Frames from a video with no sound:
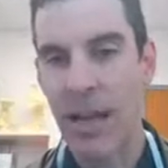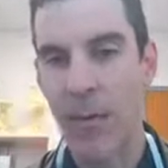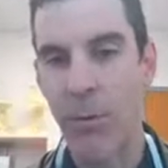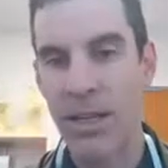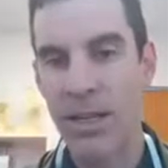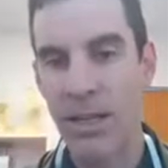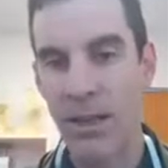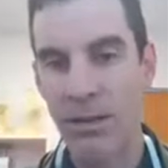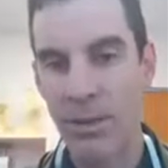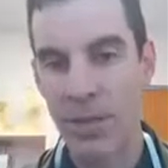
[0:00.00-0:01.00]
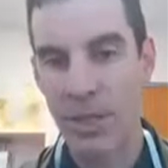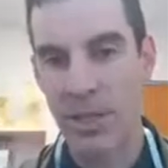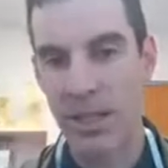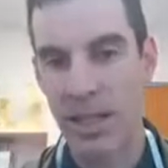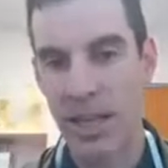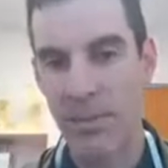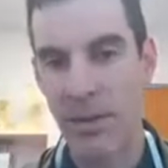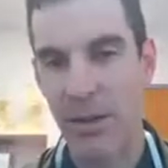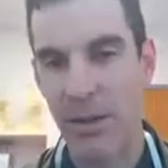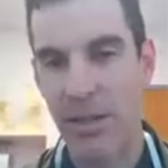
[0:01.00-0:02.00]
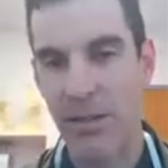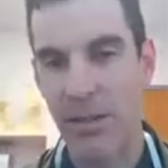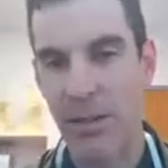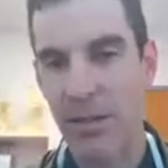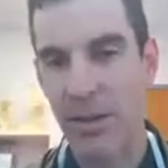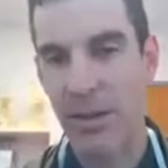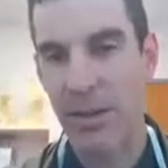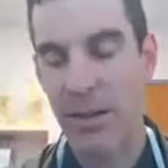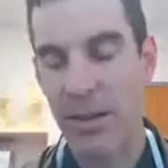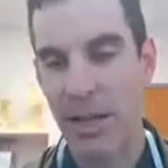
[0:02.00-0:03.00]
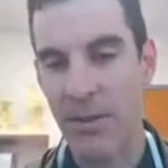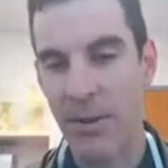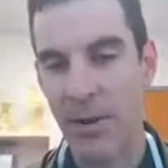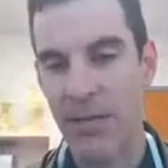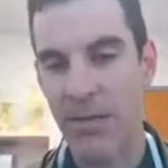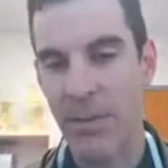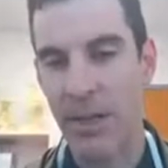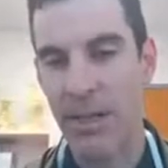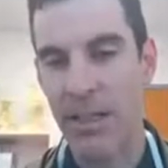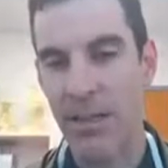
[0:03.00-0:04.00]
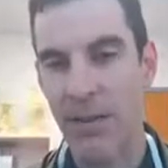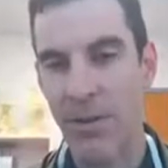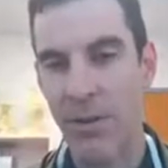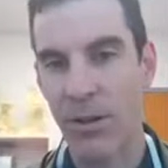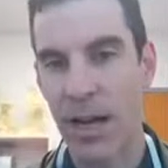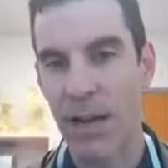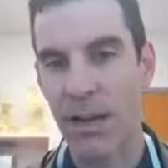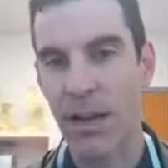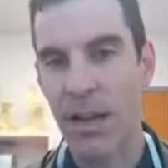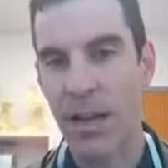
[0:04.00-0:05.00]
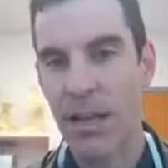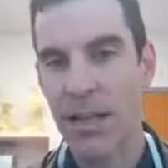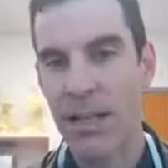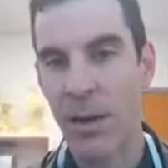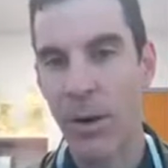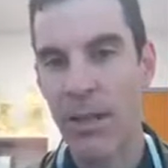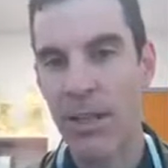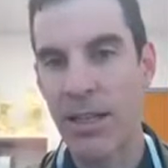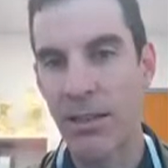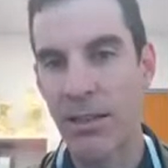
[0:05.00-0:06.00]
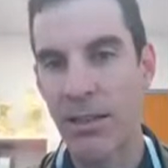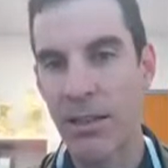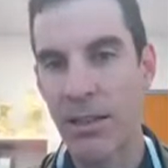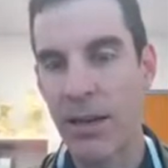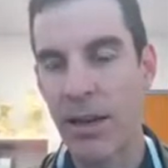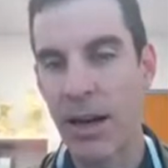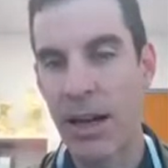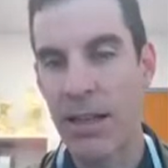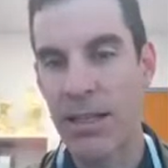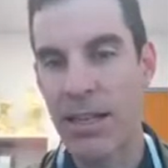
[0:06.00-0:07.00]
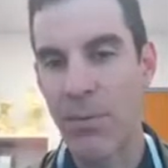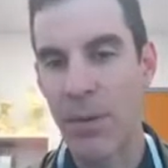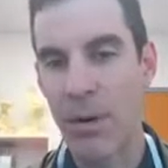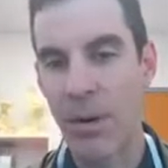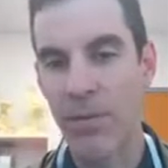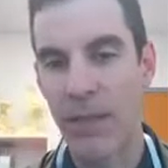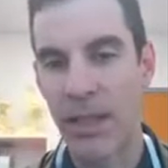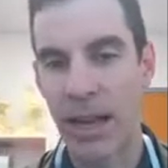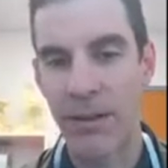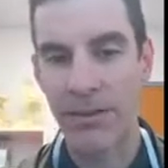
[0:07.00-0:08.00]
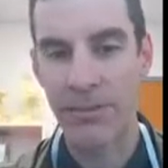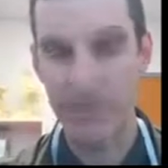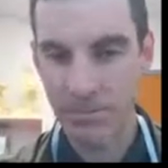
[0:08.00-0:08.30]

L1 tilt, which is just like pelvic tilt, right, centroid to femoral heads in a vertical line. T1 tilt and T1 pelvic angle.